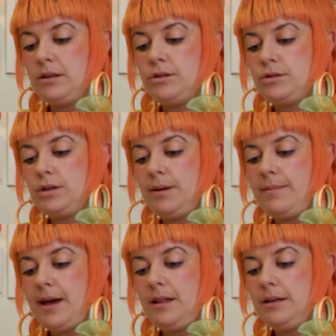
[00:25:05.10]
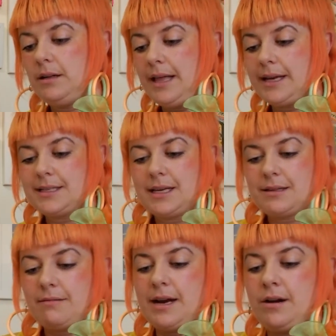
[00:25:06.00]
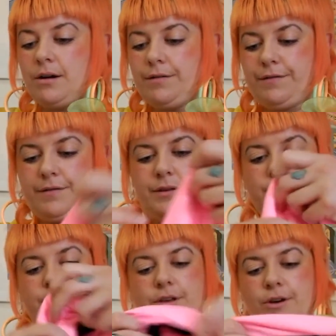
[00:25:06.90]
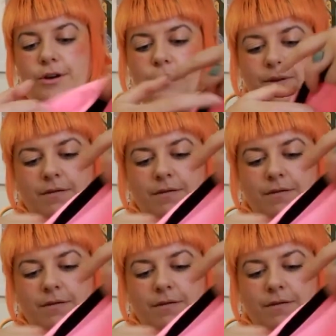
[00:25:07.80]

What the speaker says: Trim our little excess thread off. So we've